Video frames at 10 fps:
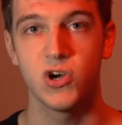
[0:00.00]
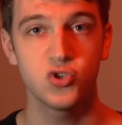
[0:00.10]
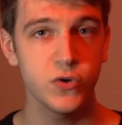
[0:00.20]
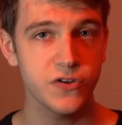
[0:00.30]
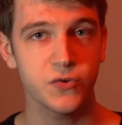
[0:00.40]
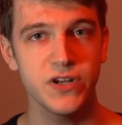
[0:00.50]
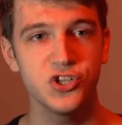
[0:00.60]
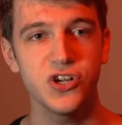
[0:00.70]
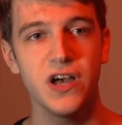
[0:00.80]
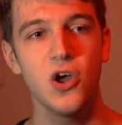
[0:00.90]
A Twitter
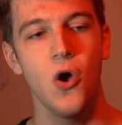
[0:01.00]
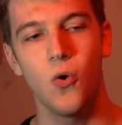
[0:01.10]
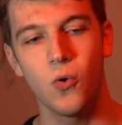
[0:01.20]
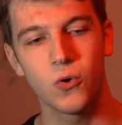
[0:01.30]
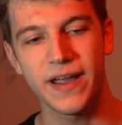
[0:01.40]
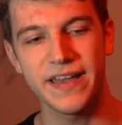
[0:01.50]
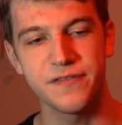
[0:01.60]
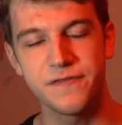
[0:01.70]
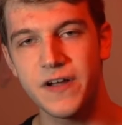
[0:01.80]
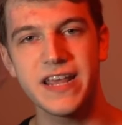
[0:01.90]
screenshot or a
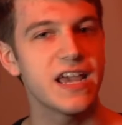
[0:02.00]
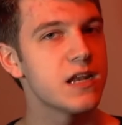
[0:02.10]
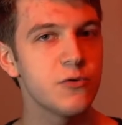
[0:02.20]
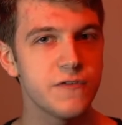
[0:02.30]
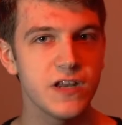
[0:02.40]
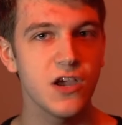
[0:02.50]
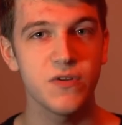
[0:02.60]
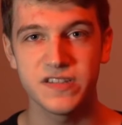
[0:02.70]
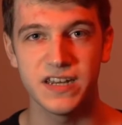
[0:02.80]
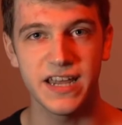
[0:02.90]
funny animal video
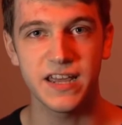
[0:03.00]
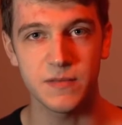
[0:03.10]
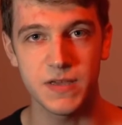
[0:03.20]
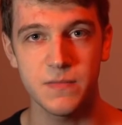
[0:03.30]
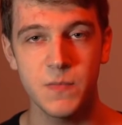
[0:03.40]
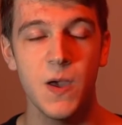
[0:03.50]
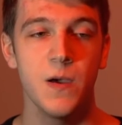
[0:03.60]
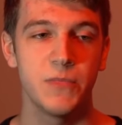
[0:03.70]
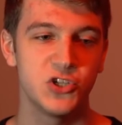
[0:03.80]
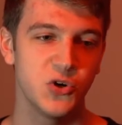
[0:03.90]
isn't a dank meme,
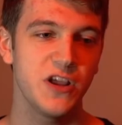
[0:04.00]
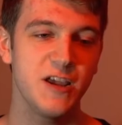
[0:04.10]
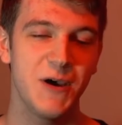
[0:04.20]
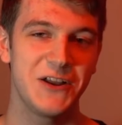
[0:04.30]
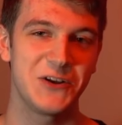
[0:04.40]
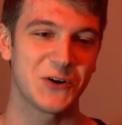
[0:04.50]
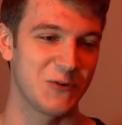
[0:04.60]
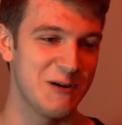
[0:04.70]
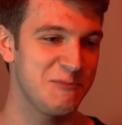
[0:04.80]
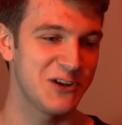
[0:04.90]
but joking about your
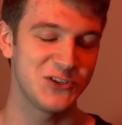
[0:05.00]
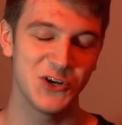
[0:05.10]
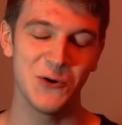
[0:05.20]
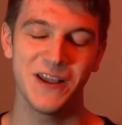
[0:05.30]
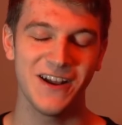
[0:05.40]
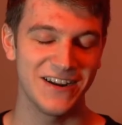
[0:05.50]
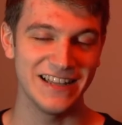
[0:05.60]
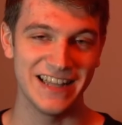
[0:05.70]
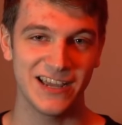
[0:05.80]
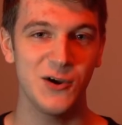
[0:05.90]
grandpa choking on a
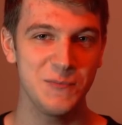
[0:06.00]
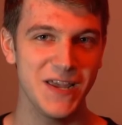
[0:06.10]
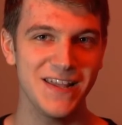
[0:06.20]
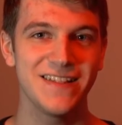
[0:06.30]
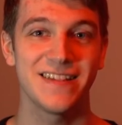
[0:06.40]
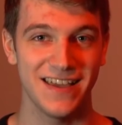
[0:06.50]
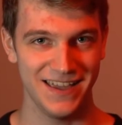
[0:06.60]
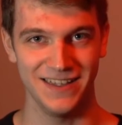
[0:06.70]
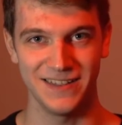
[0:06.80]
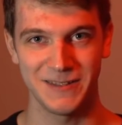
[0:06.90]
Lego piece
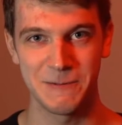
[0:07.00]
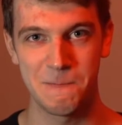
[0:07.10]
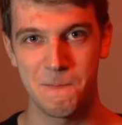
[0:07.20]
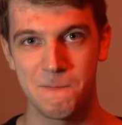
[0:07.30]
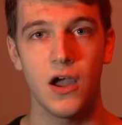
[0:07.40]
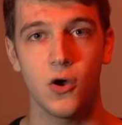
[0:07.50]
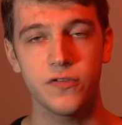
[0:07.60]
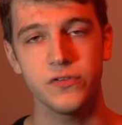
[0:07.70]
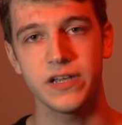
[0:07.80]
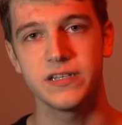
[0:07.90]
is. I
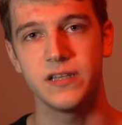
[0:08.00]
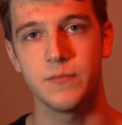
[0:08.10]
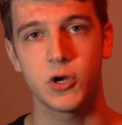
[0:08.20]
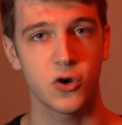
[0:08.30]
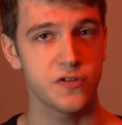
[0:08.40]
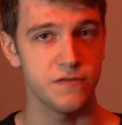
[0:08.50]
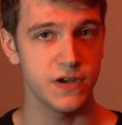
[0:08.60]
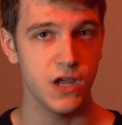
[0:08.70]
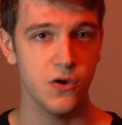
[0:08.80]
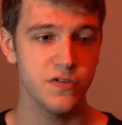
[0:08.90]
also like to lump cursed
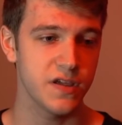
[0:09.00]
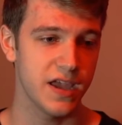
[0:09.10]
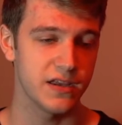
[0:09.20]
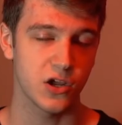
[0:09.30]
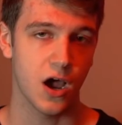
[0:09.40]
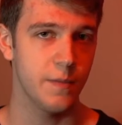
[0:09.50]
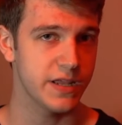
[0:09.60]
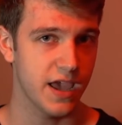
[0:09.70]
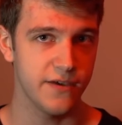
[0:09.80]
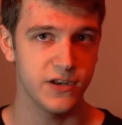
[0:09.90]
videos and
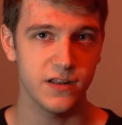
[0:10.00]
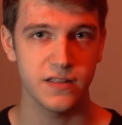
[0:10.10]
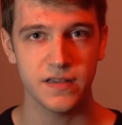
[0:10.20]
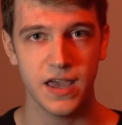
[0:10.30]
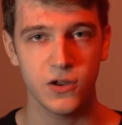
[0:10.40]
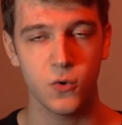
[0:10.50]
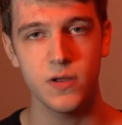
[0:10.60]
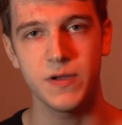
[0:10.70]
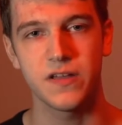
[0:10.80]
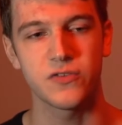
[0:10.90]
comedy heaven into this
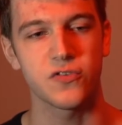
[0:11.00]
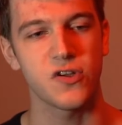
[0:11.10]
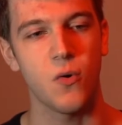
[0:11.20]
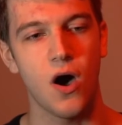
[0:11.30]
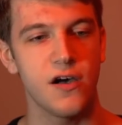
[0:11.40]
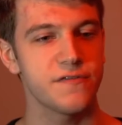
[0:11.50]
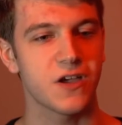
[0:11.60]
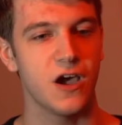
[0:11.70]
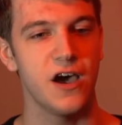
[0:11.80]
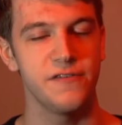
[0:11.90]
category because they're so off the
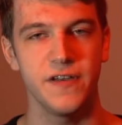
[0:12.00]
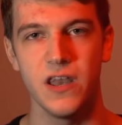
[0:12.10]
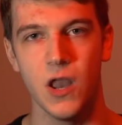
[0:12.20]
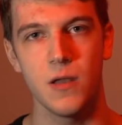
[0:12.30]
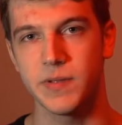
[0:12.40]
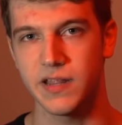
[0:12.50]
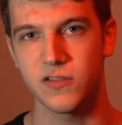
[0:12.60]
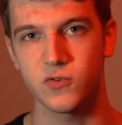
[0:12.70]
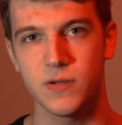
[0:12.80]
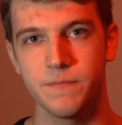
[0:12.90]
cuff and not
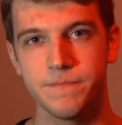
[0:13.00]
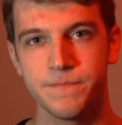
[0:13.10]
mainstream.